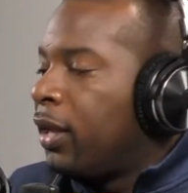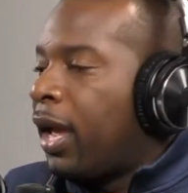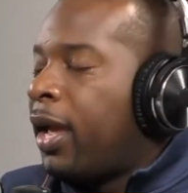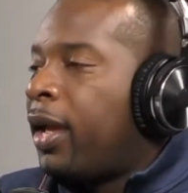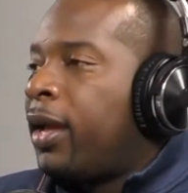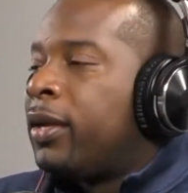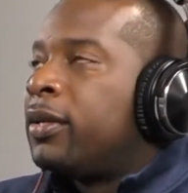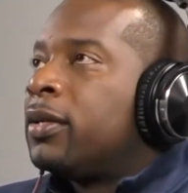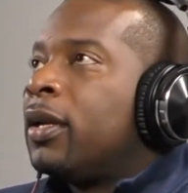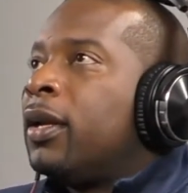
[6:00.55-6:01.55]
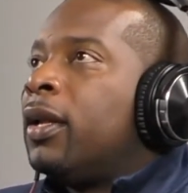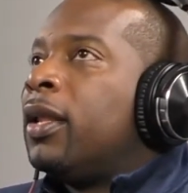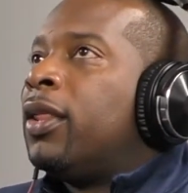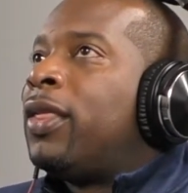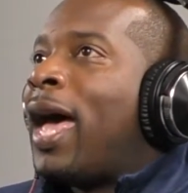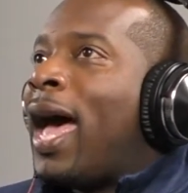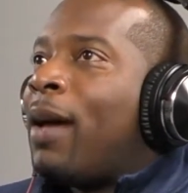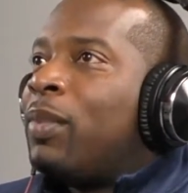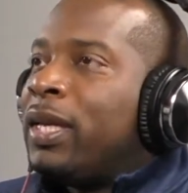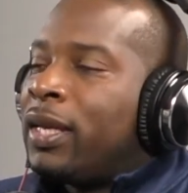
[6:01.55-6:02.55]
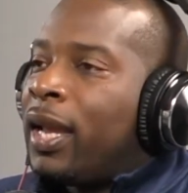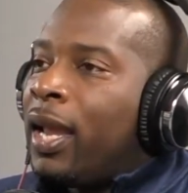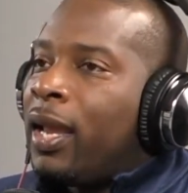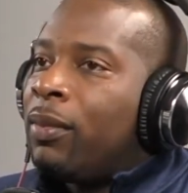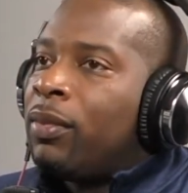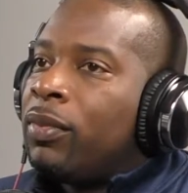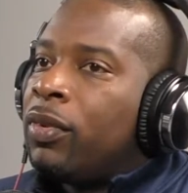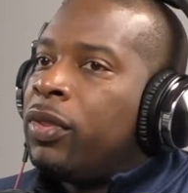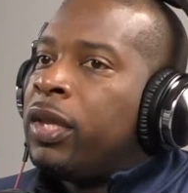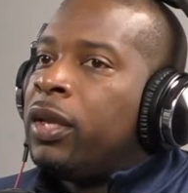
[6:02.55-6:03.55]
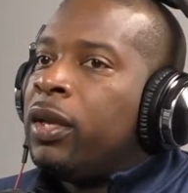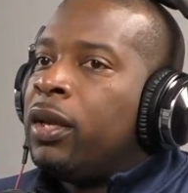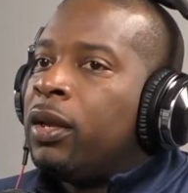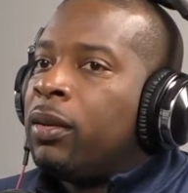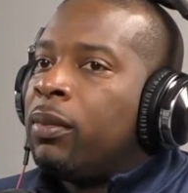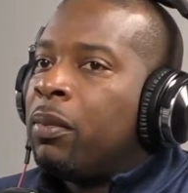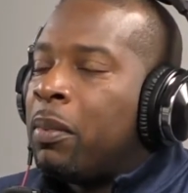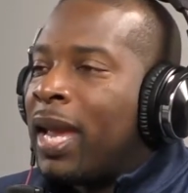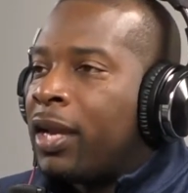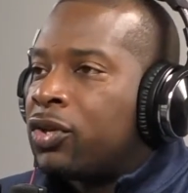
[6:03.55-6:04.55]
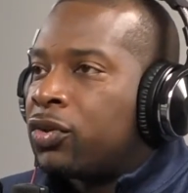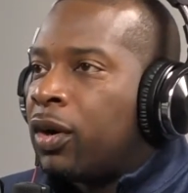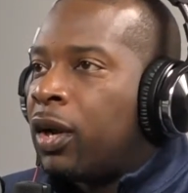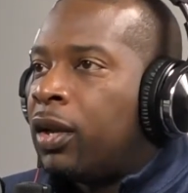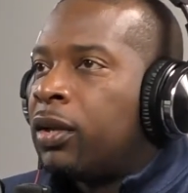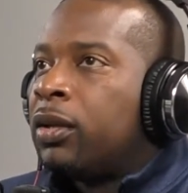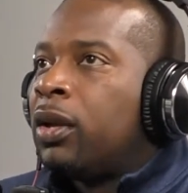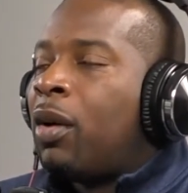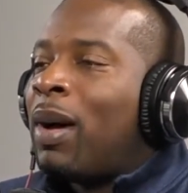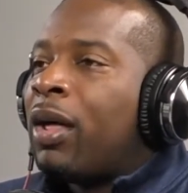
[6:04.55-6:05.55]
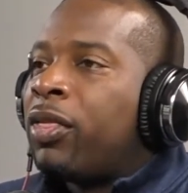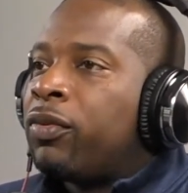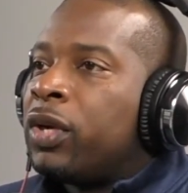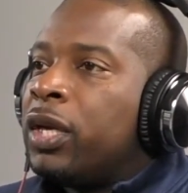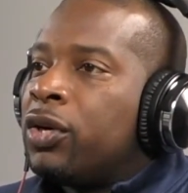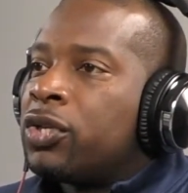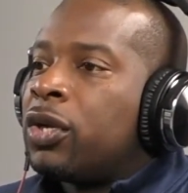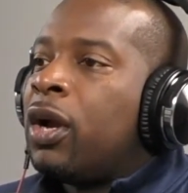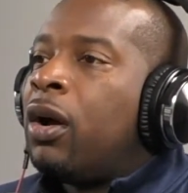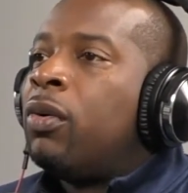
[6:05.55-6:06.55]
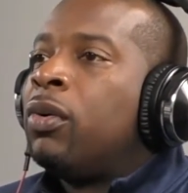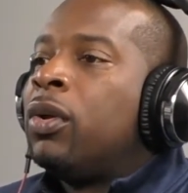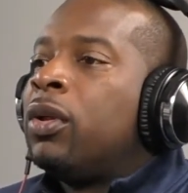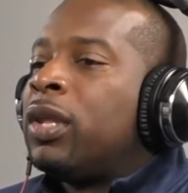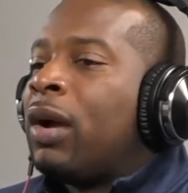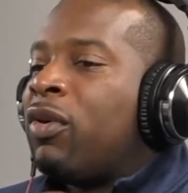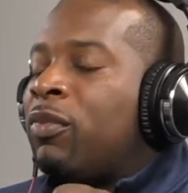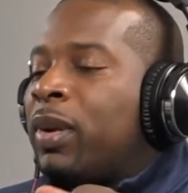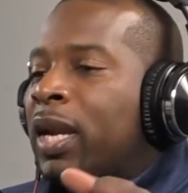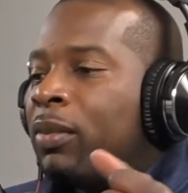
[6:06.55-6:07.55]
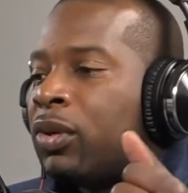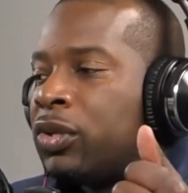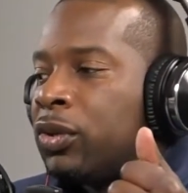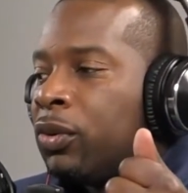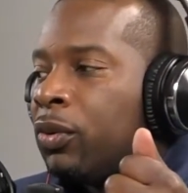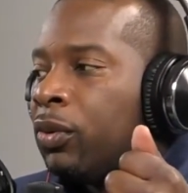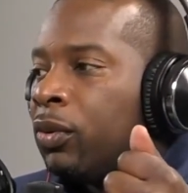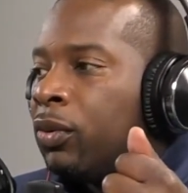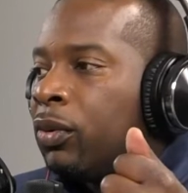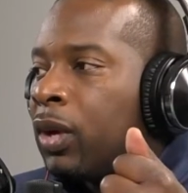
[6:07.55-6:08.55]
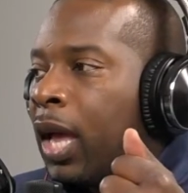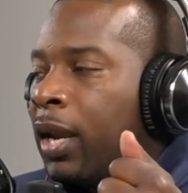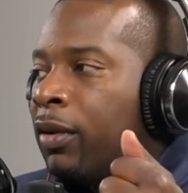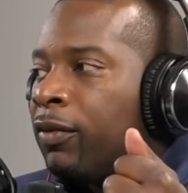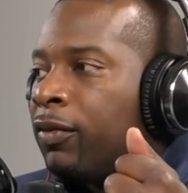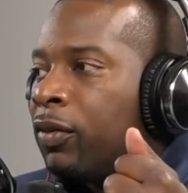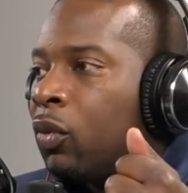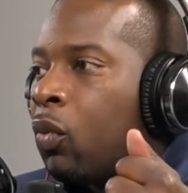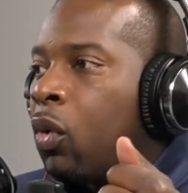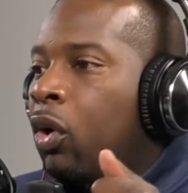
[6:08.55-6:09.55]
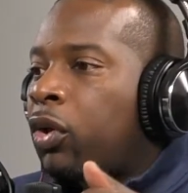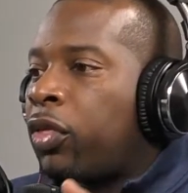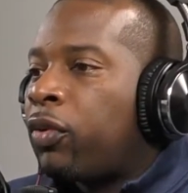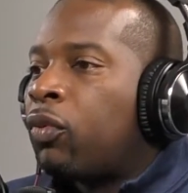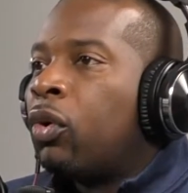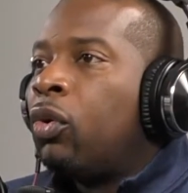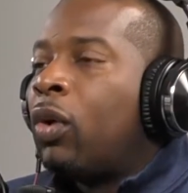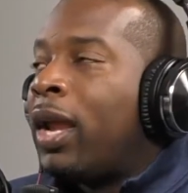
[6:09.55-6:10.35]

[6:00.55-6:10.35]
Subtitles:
And that became the mantra about 3 years ago that we've been able to kind of work through.